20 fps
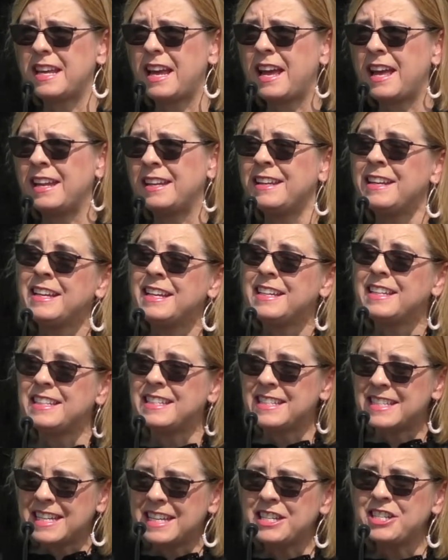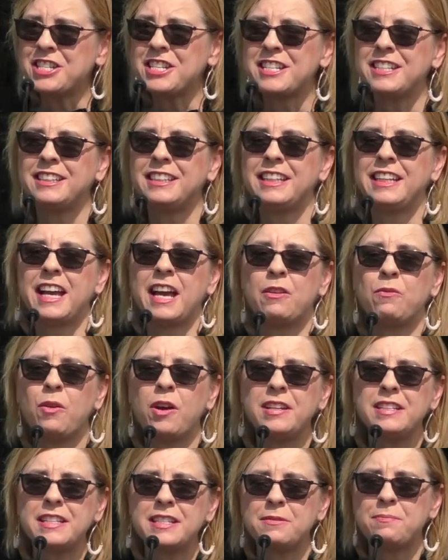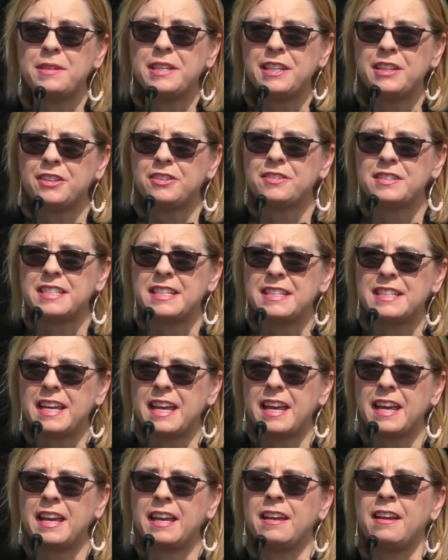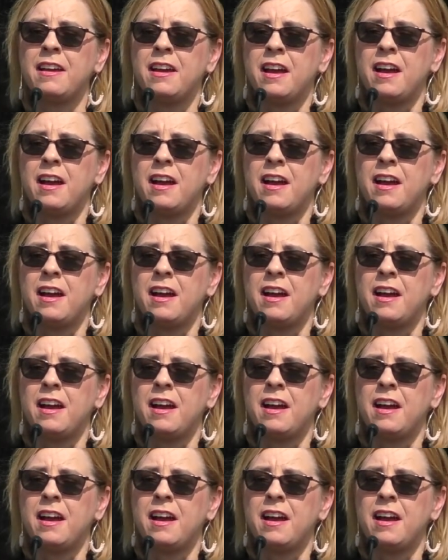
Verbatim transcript: And intentionally, I wanted to be here today